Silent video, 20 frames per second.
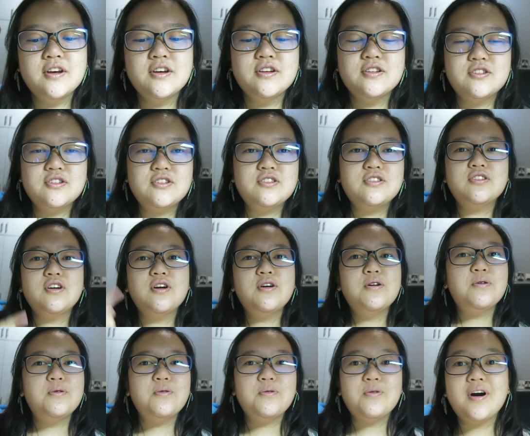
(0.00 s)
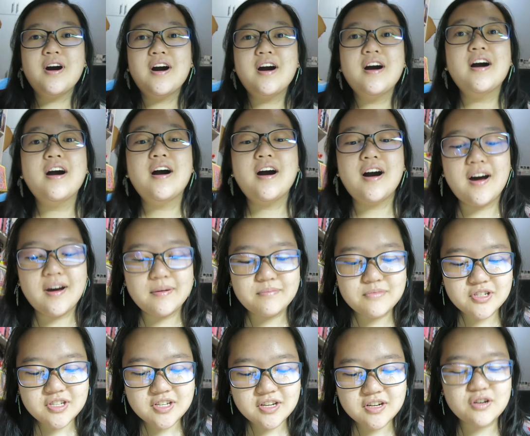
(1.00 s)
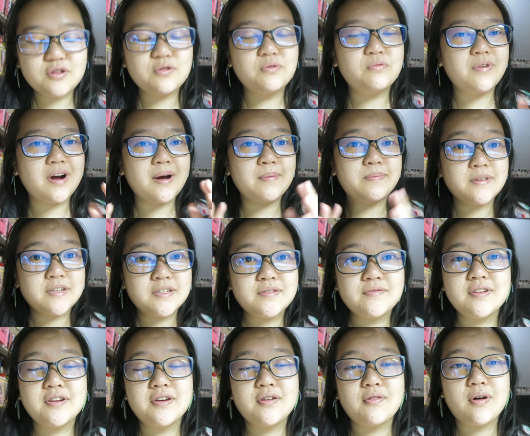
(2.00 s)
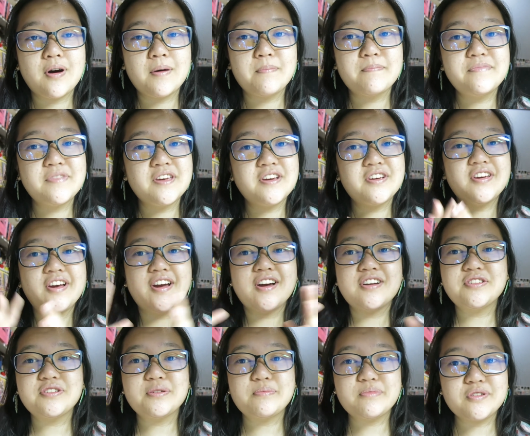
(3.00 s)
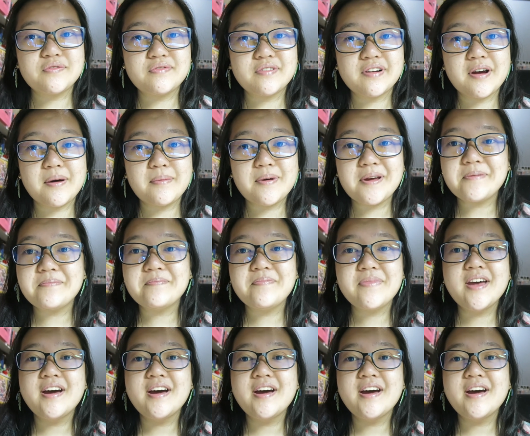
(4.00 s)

So I'm just gonna wrap this video up. Thank you guys so much for coming.